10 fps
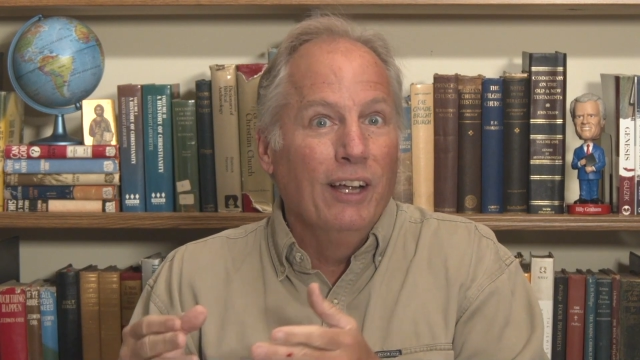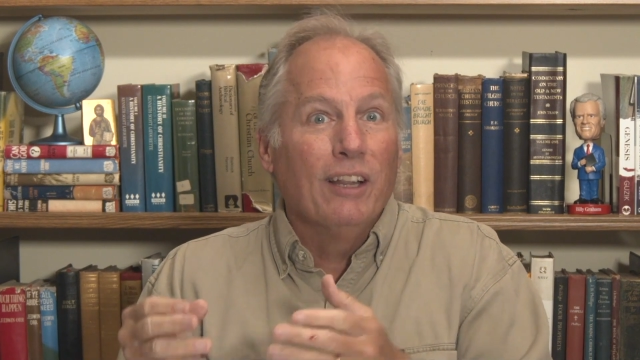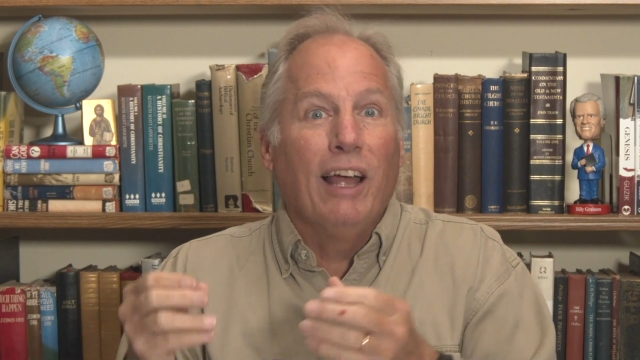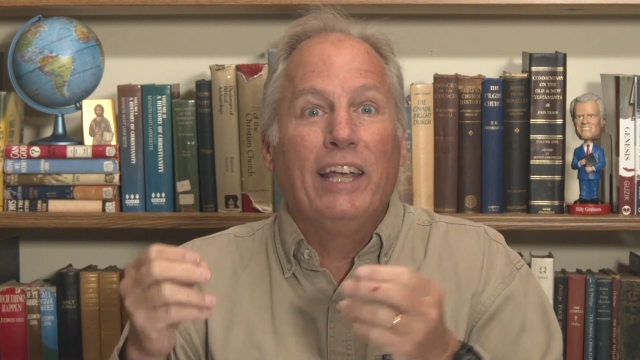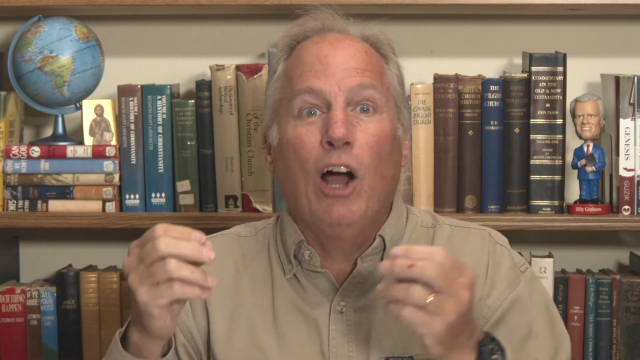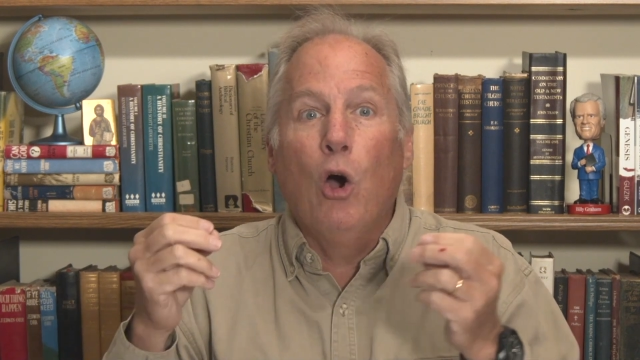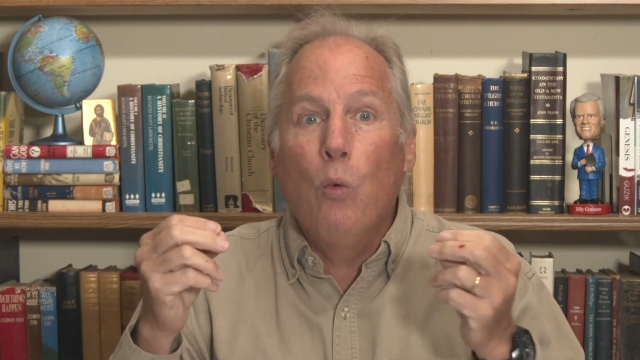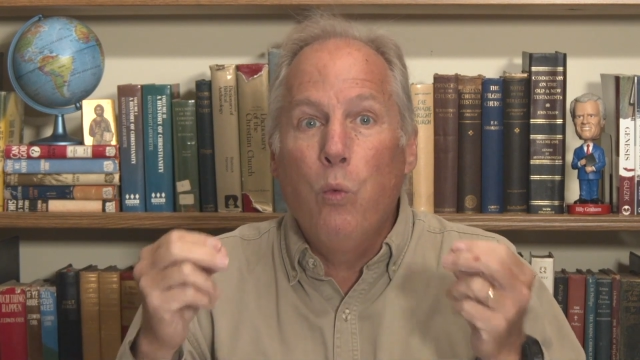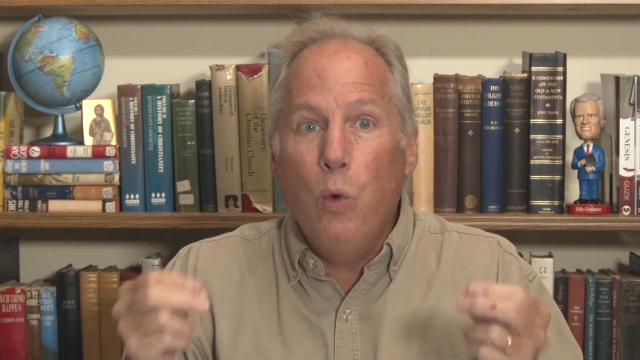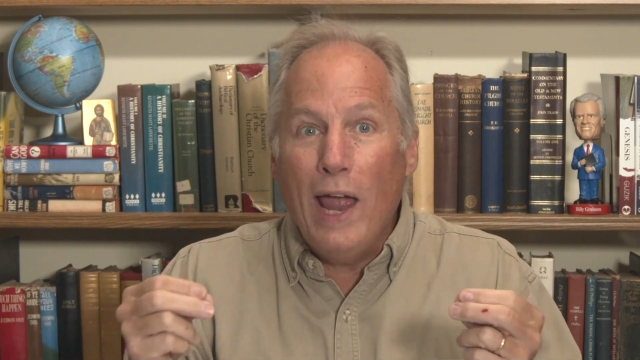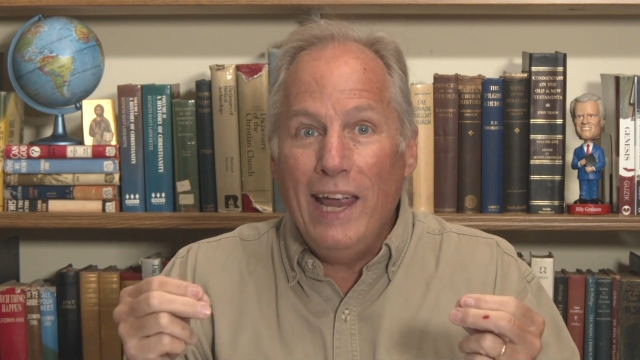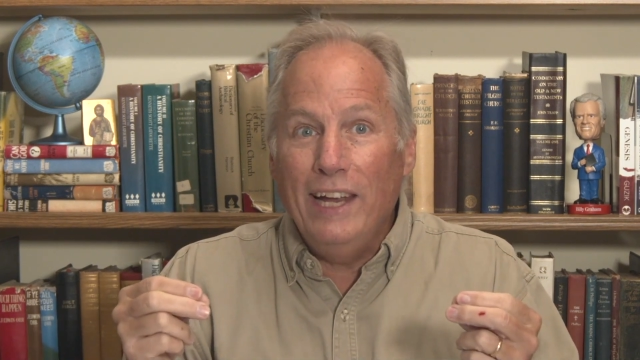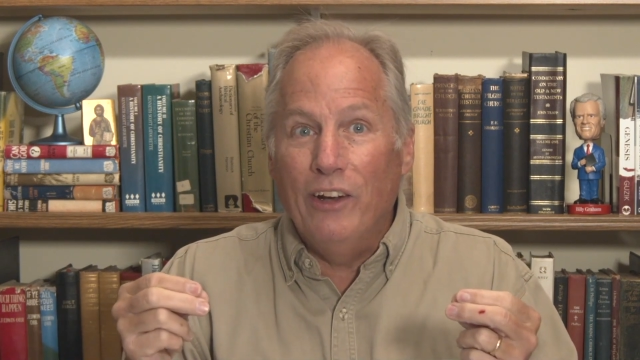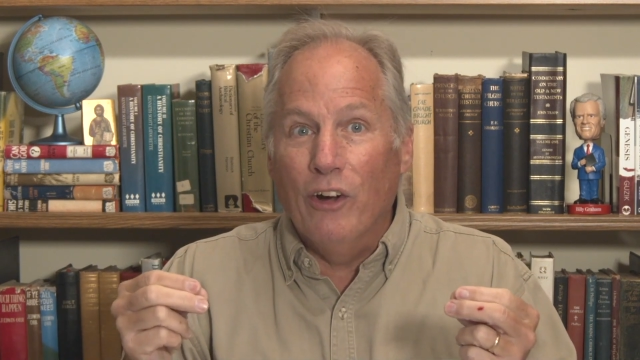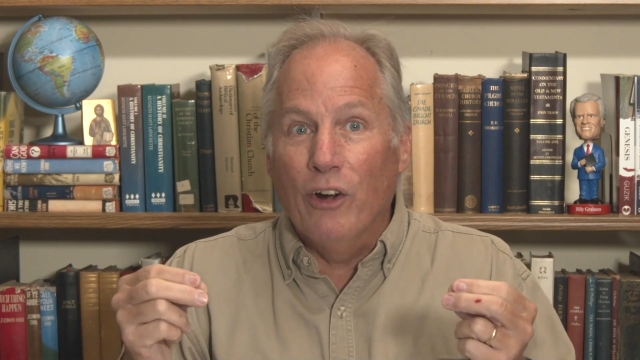like a
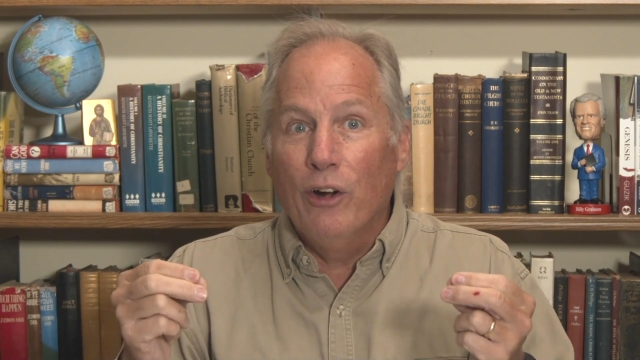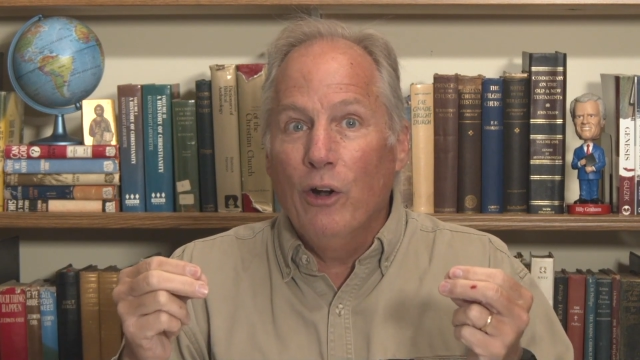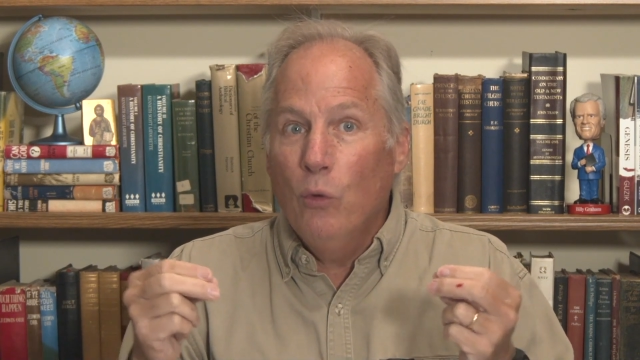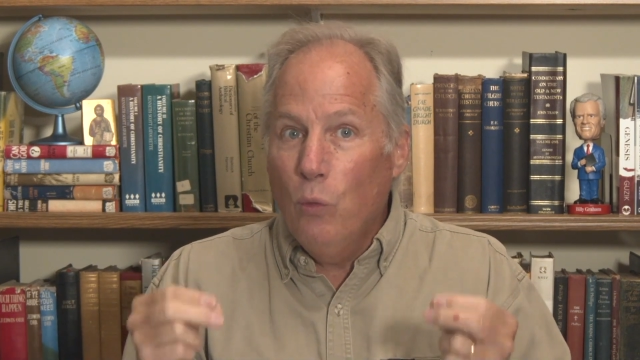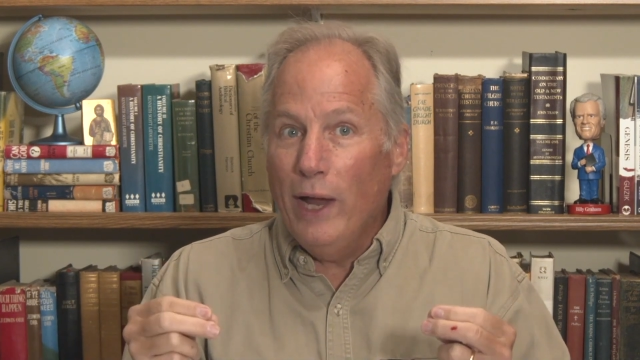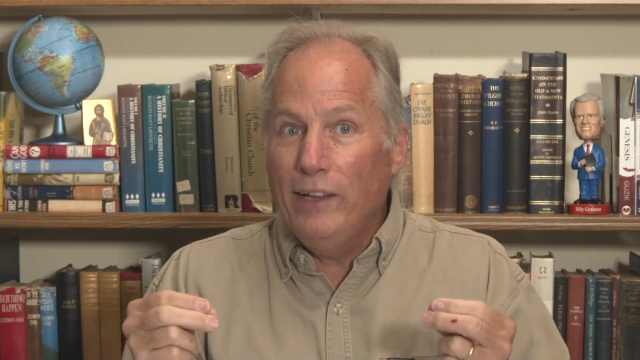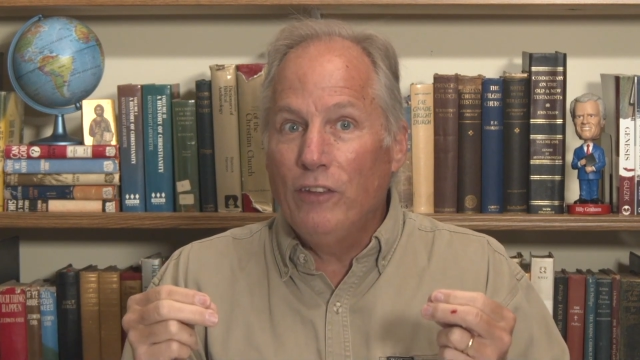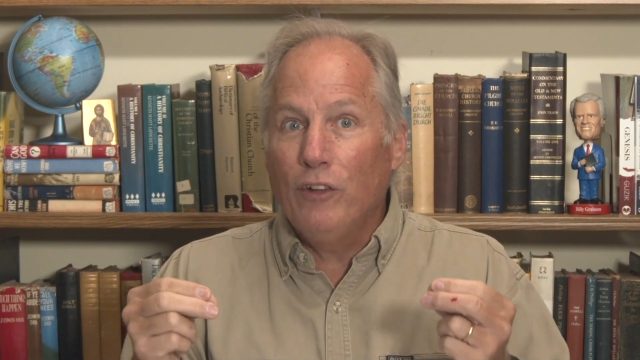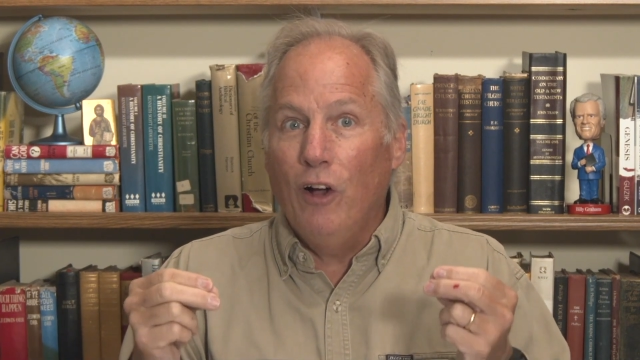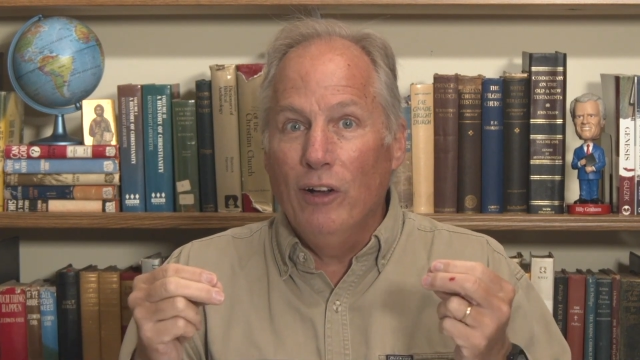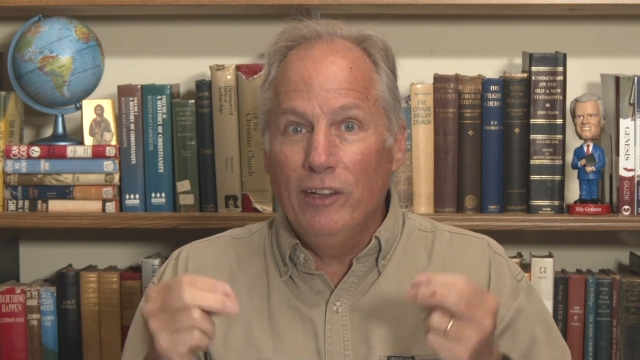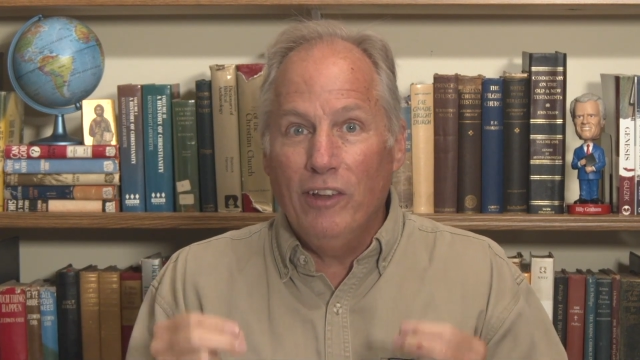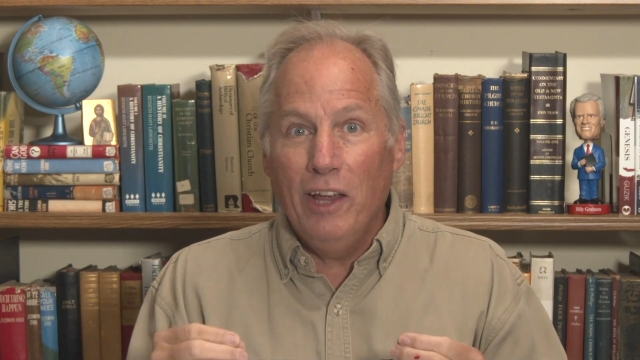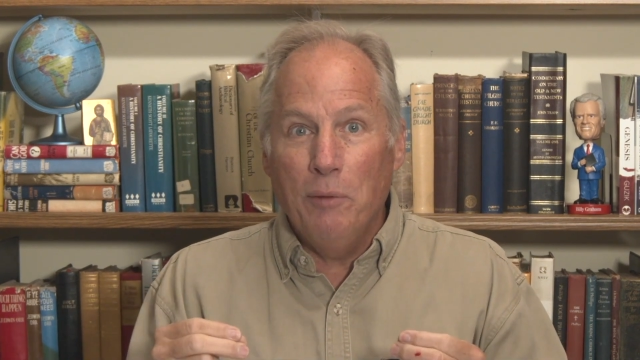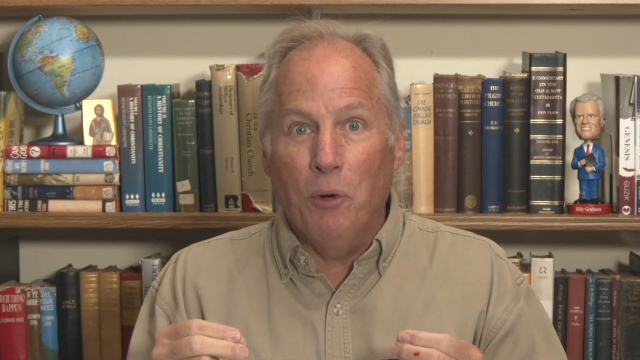waiter waits on a
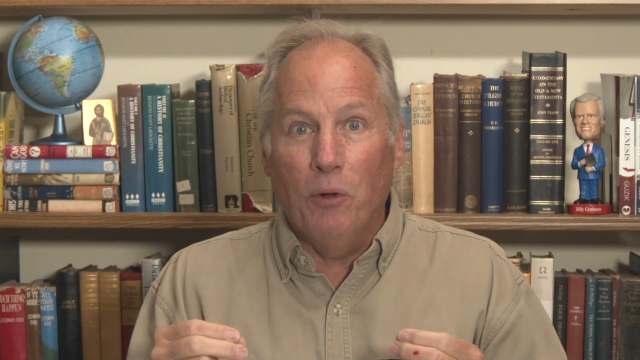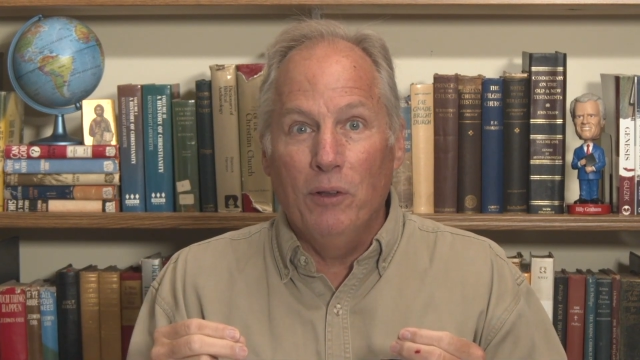table?